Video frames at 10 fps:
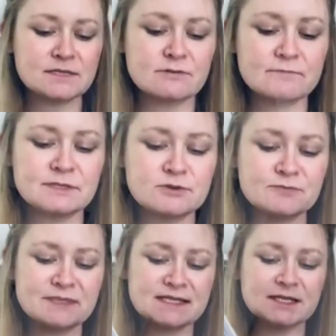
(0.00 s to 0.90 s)
to
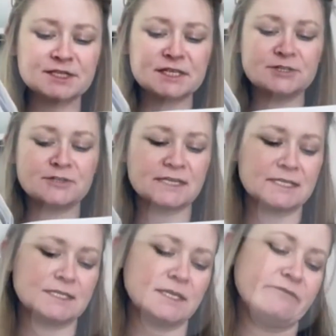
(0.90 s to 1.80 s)
absorb such
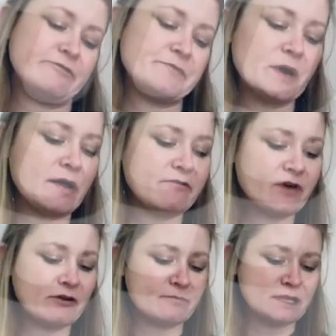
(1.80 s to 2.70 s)
intricacy from my
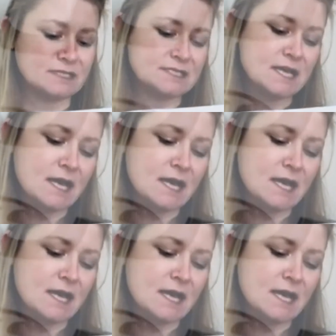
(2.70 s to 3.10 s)
environment,